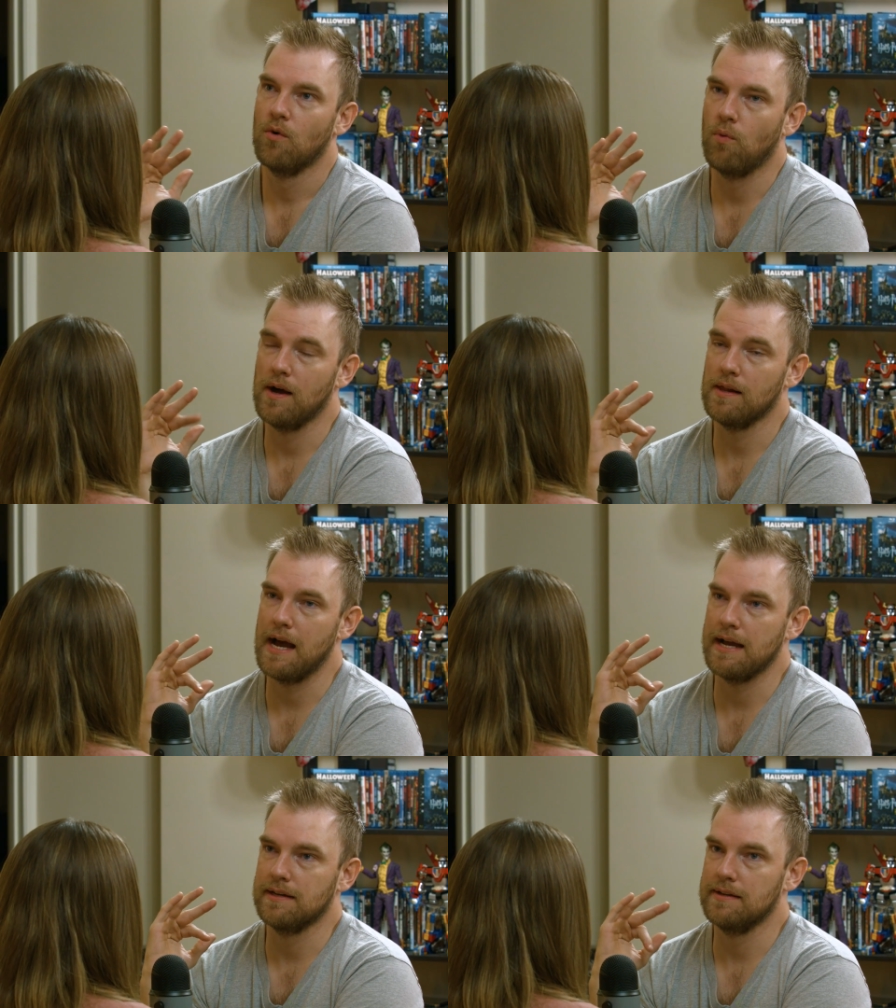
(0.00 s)
While
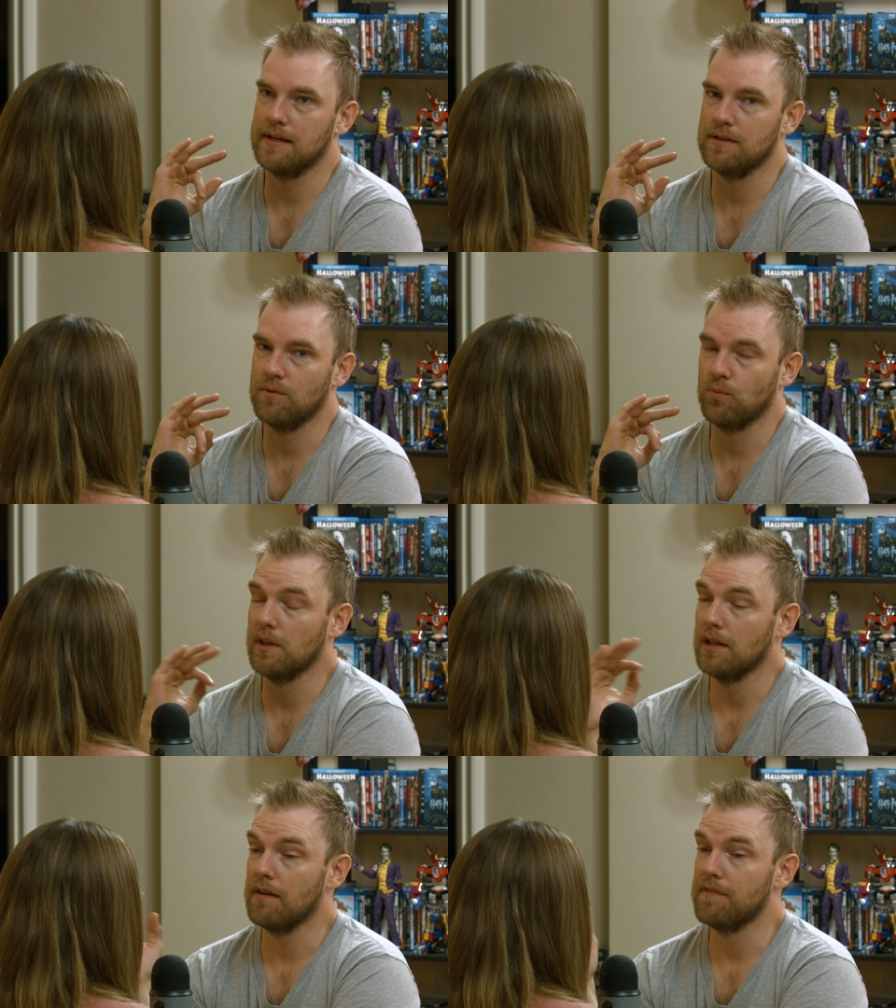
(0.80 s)
I did
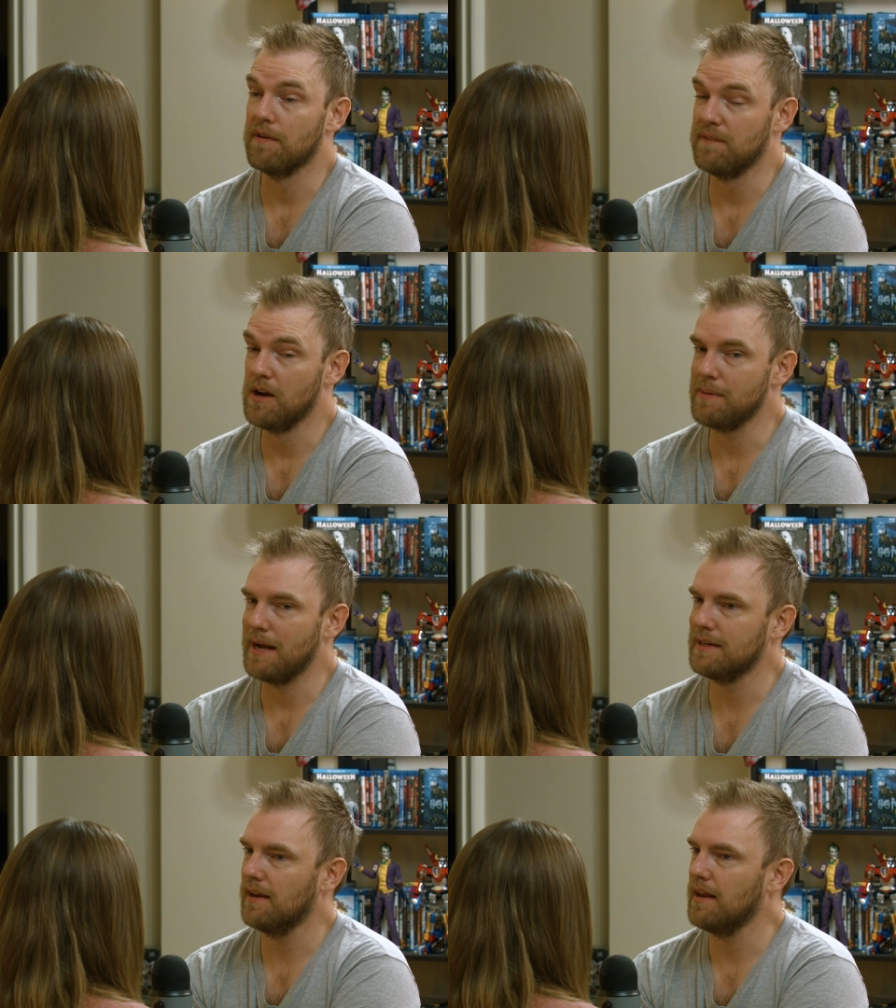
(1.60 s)
really love the film,
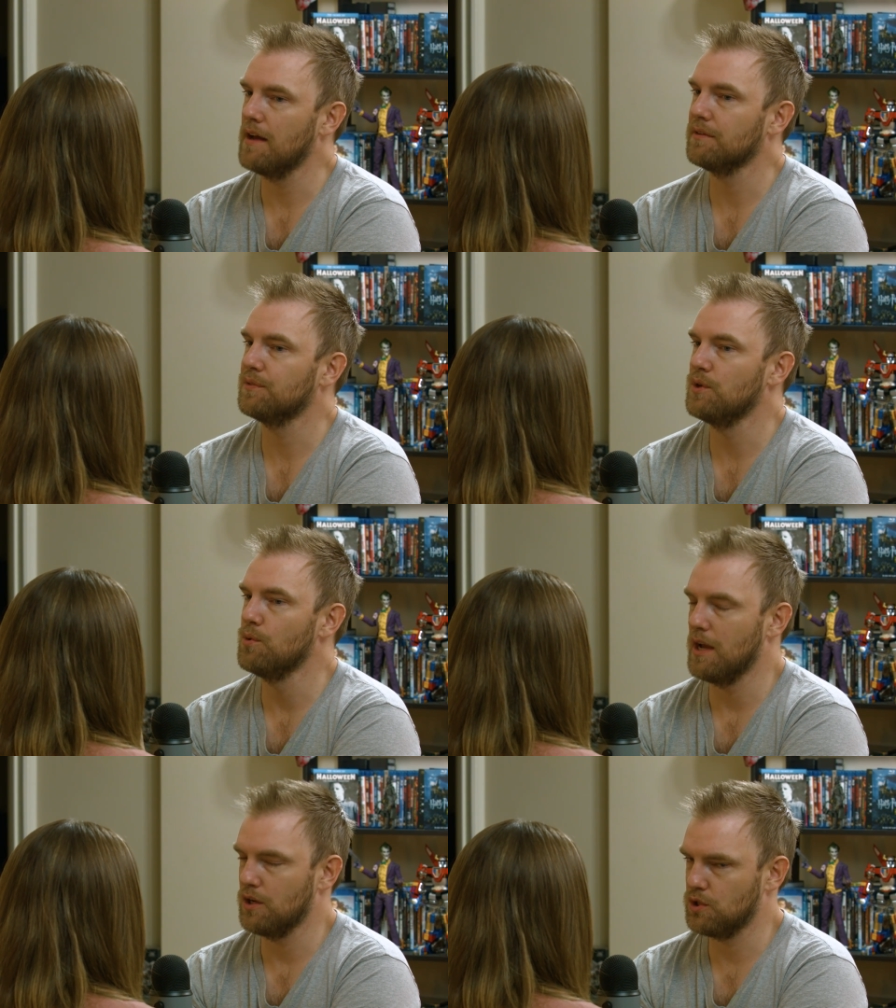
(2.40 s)
I did have a
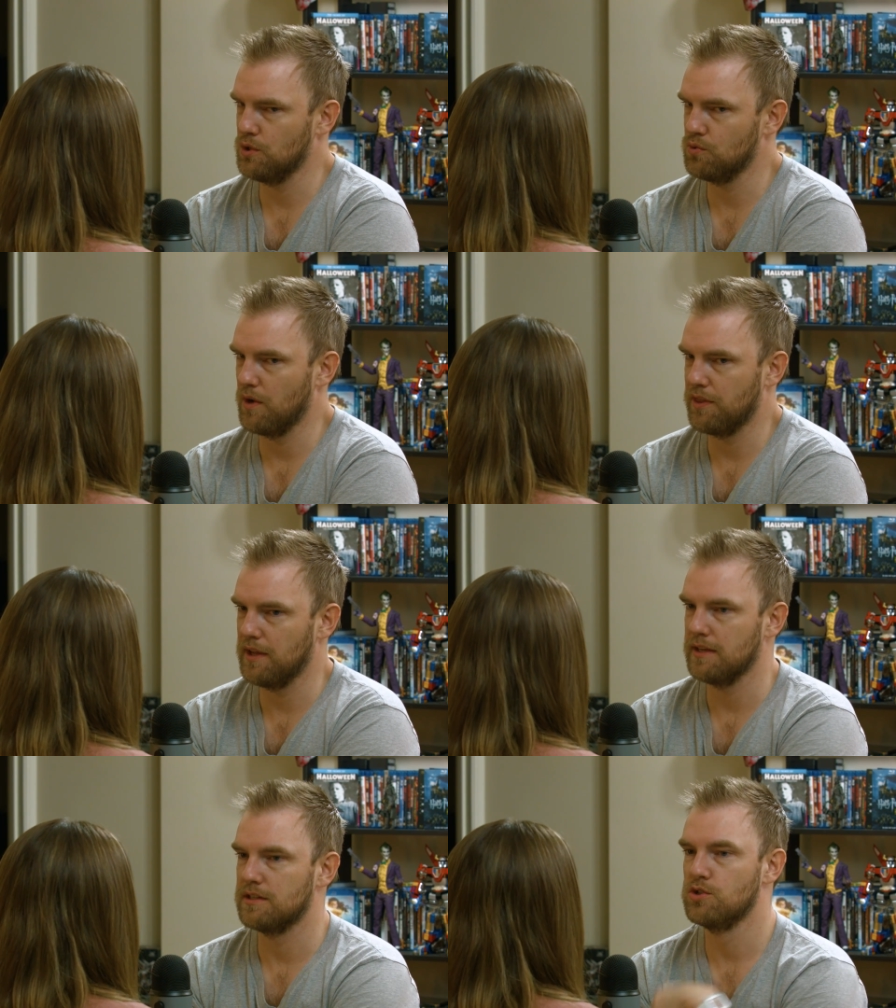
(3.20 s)
few issues with it.